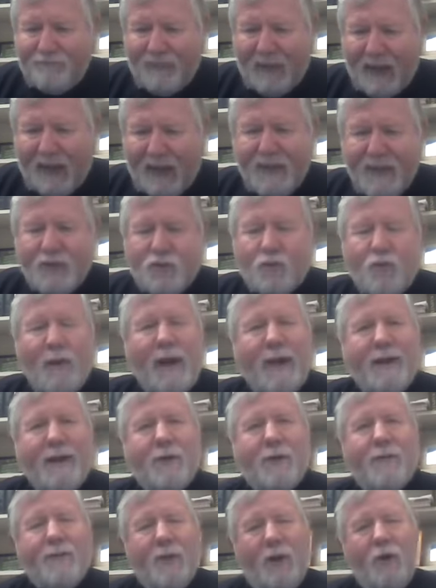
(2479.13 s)
Each
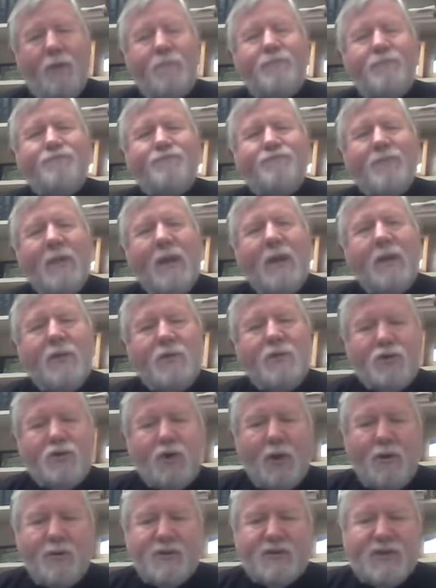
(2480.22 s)
writer, though,
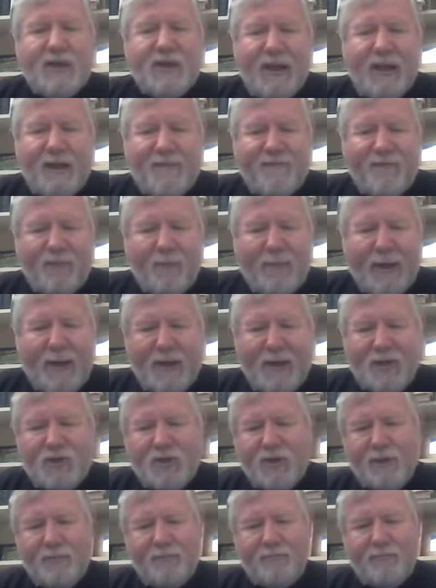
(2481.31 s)
chose the
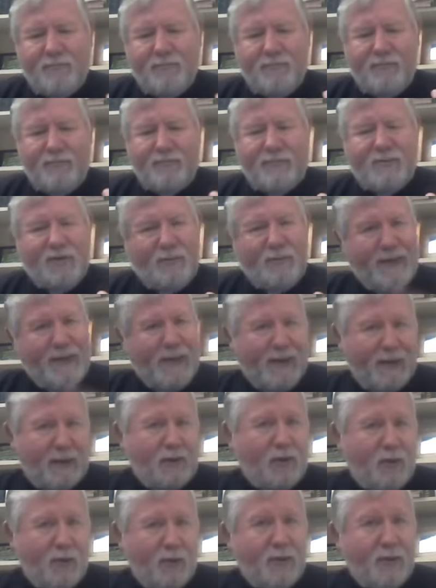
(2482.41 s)
information to be
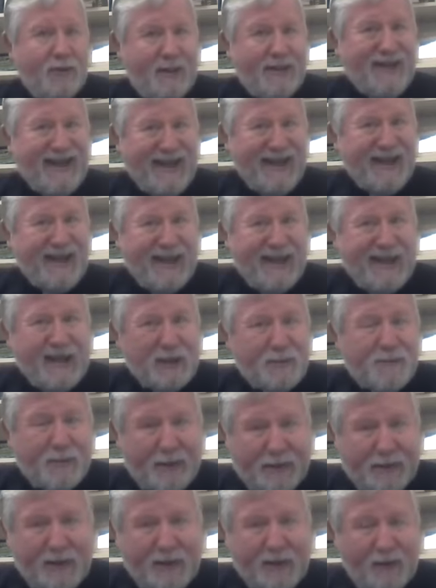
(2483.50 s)
included in his
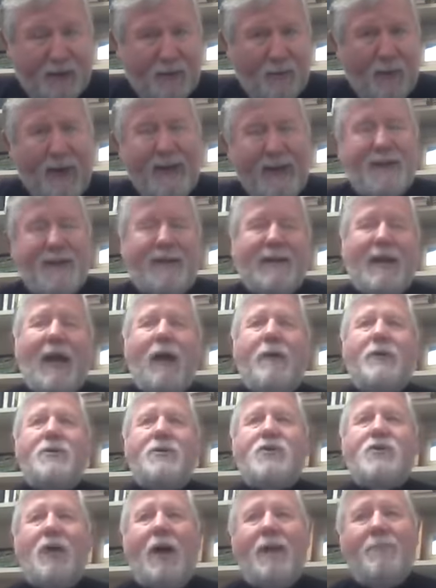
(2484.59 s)
particular writing. Now,
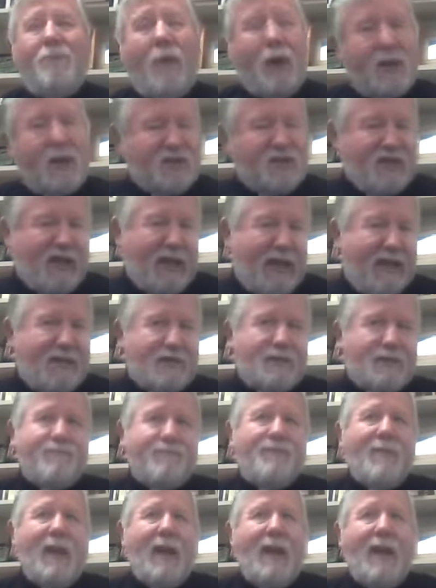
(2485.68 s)
in John Mark's case,
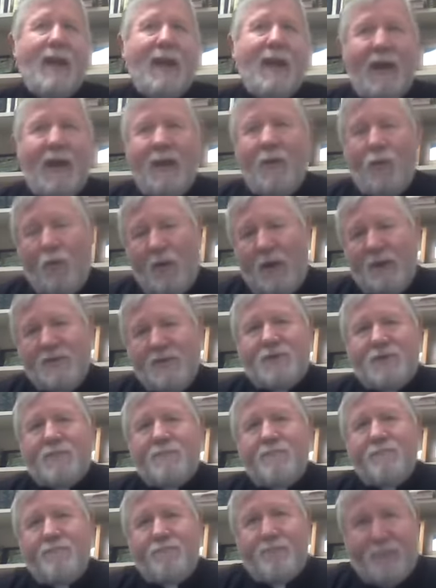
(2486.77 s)
it was
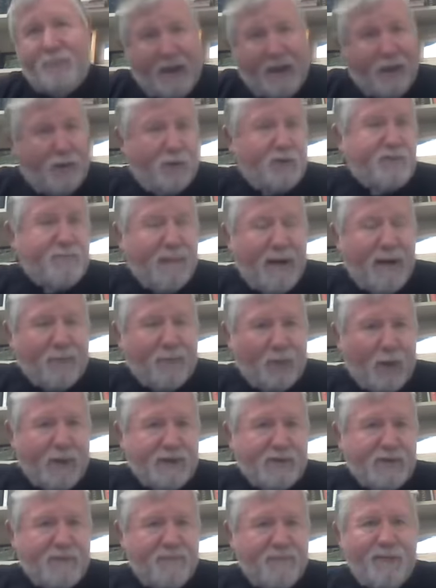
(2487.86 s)
Peter's
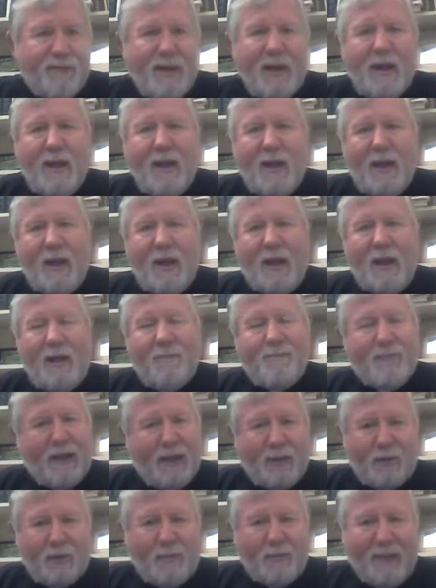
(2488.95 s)
memories.
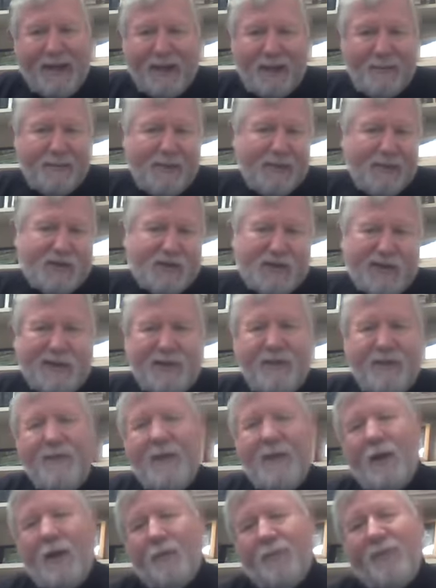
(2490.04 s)
Peter might have been sitting
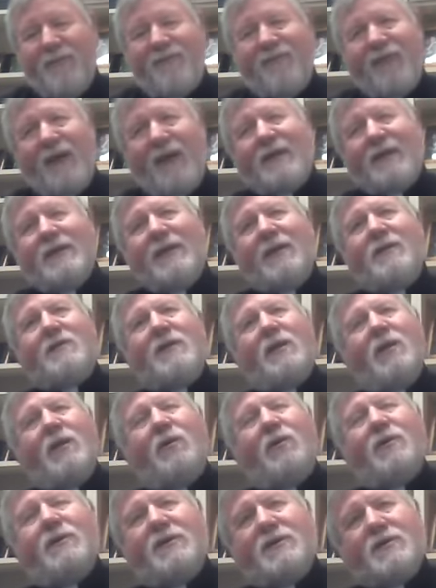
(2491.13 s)
there reflecting,
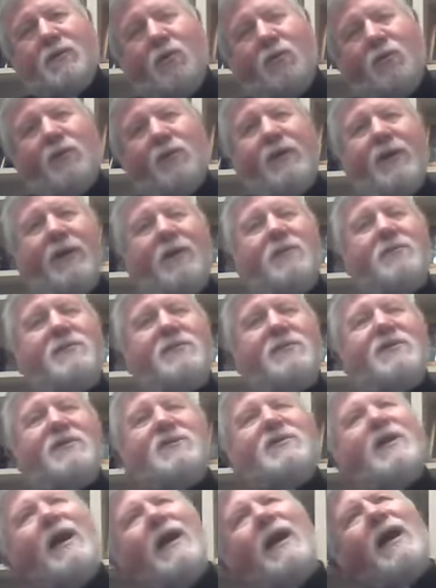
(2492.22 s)
in his older years,
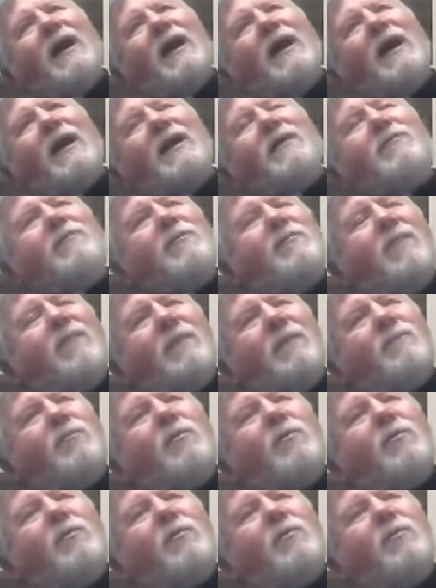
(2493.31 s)
says, yeah, I remember